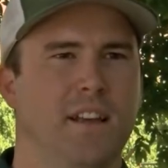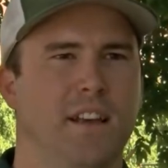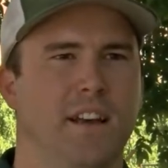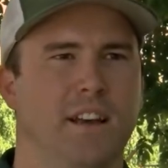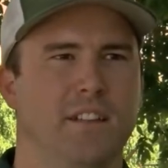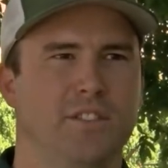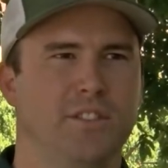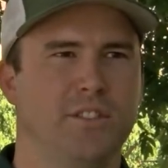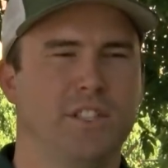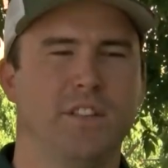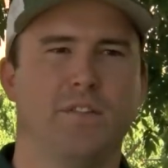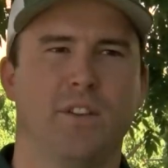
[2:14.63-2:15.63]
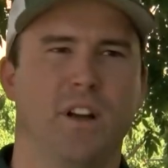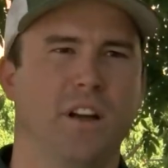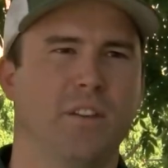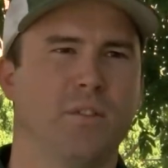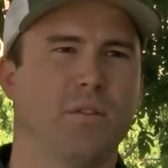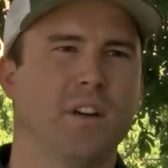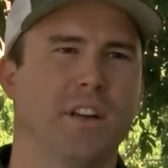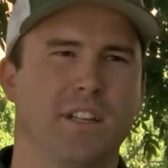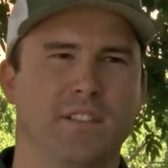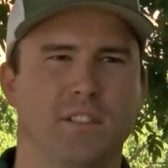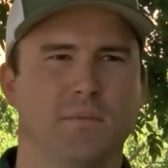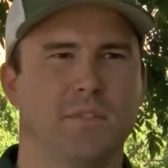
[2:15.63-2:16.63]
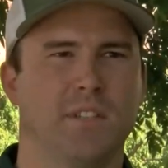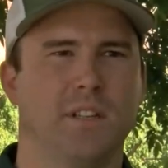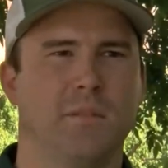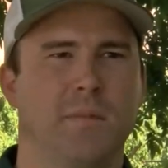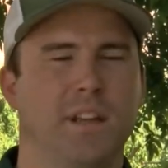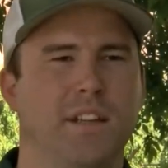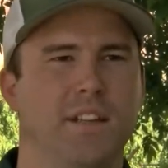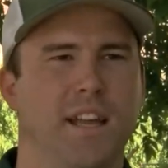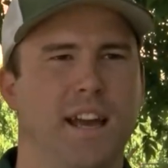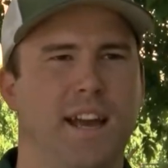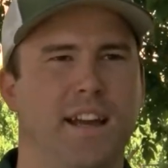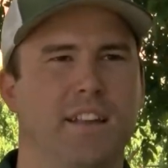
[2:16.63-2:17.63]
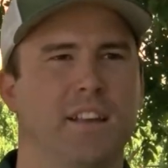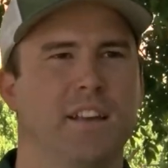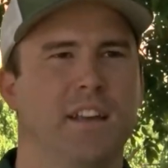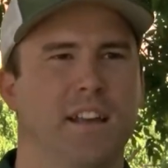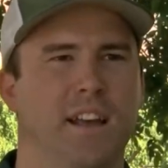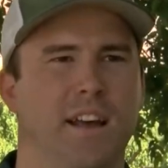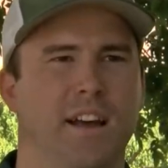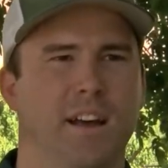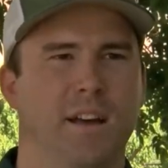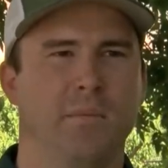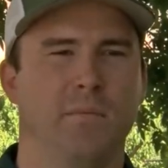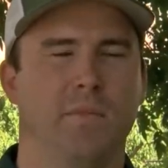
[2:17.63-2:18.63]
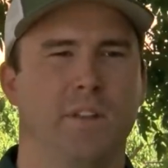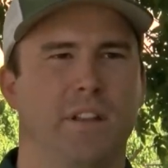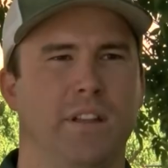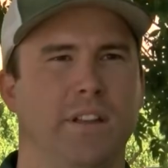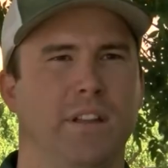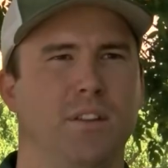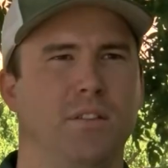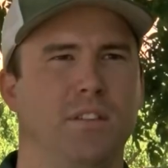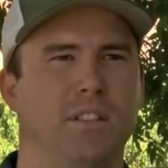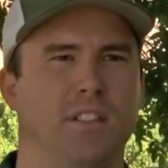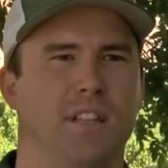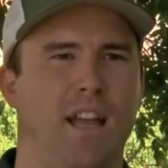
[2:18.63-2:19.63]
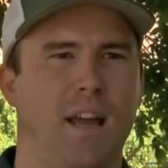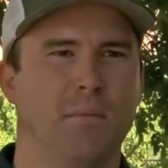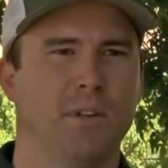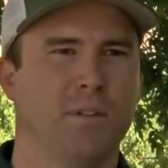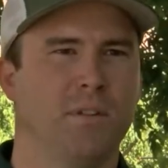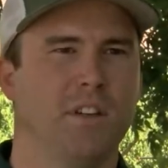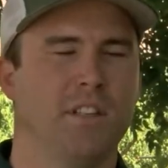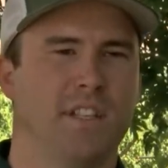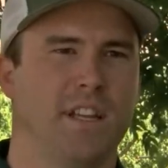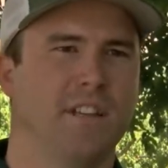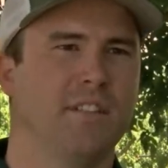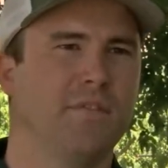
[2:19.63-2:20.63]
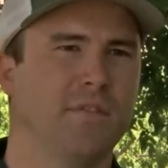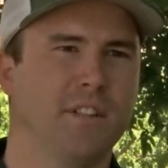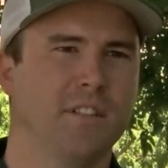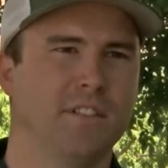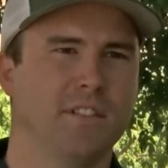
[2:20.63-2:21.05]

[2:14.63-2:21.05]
uh, searching for other organisms that it may attack. Um, they do this in laboratories and in field